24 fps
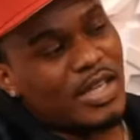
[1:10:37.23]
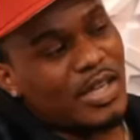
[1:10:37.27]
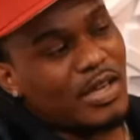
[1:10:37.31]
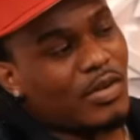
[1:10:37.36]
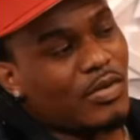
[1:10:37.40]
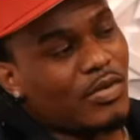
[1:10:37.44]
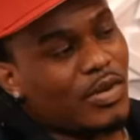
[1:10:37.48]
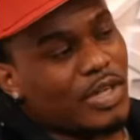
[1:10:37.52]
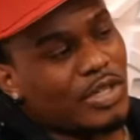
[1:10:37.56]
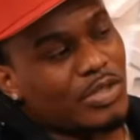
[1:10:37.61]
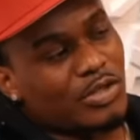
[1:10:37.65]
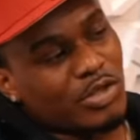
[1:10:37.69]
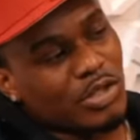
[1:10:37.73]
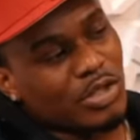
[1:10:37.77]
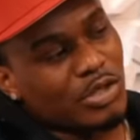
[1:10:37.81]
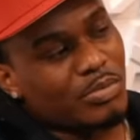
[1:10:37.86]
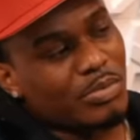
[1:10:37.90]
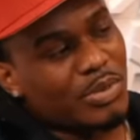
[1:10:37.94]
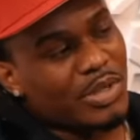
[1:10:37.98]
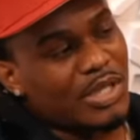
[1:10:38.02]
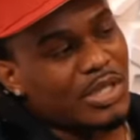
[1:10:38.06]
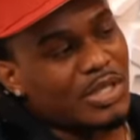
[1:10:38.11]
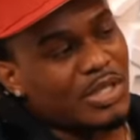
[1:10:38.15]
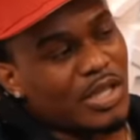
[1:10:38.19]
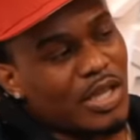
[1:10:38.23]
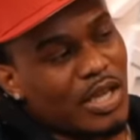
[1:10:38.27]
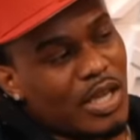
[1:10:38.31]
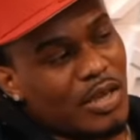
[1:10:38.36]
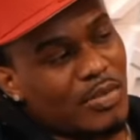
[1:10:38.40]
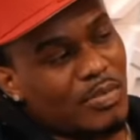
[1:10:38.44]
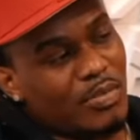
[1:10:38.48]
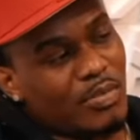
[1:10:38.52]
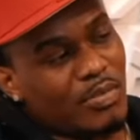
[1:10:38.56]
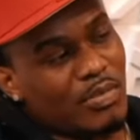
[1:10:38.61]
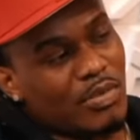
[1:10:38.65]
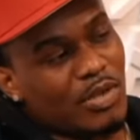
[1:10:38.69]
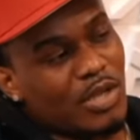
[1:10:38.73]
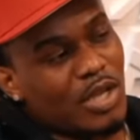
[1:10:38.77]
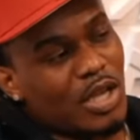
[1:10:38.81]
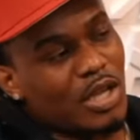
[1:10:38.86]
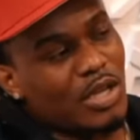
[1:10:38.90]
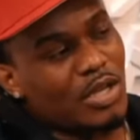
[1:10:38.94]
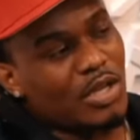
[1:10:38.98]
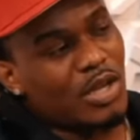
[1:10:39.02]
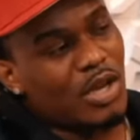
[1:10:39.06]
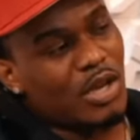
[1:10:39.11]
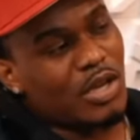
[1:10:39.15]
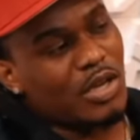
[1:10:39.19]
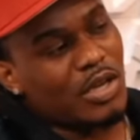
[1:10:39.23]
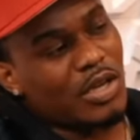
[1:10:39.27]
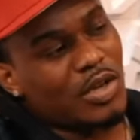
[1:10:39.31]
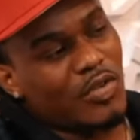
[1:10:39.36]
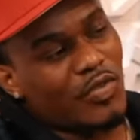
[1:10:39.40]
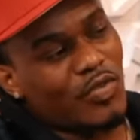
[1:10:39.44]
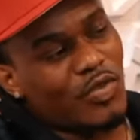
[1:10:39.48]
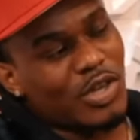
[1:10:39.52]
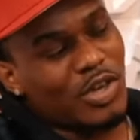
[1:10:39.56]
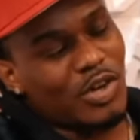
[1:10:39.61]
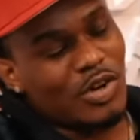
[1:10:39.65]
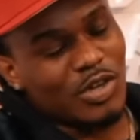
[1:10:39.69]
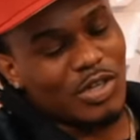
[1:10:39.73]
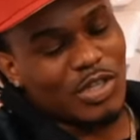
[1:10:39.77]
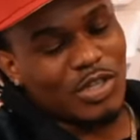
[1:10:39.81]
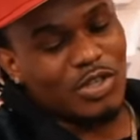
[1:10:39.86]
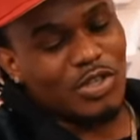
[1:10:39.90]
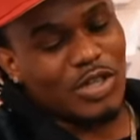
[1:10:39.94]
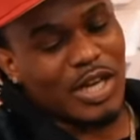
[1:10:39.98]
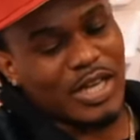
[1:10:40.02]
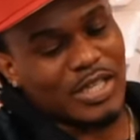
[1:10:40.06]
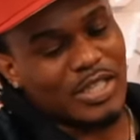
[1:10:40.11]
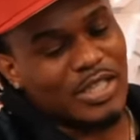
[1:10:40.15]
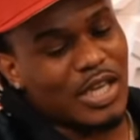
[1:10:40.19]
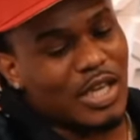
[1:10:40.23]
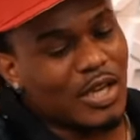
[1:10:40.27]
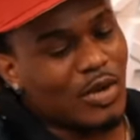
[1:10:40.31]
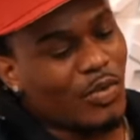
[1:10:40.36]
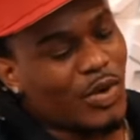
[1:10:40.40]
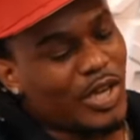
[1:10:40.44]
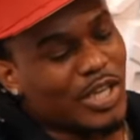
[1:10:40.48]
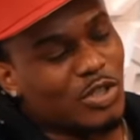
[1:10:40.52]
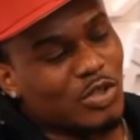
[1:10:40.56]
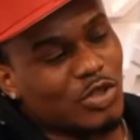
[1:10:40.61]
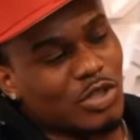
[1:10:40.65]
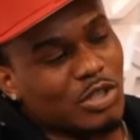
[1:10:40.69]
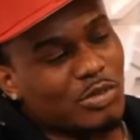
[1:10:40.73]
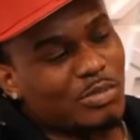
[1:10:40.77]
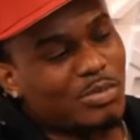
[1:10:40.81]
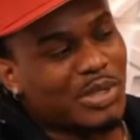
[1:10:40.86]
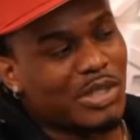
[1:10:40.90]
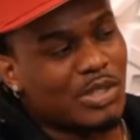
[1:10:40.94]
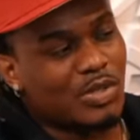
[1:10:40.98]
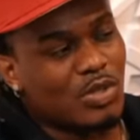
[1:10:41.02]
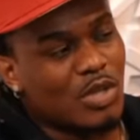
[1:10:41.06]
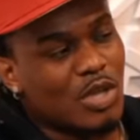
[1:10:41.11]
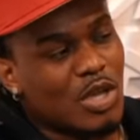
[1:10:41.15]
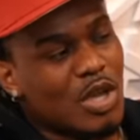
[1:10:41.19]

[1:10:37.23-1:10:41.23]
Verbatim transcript: Take away drill beats. If the, no, if we go on a track, take away drill beats.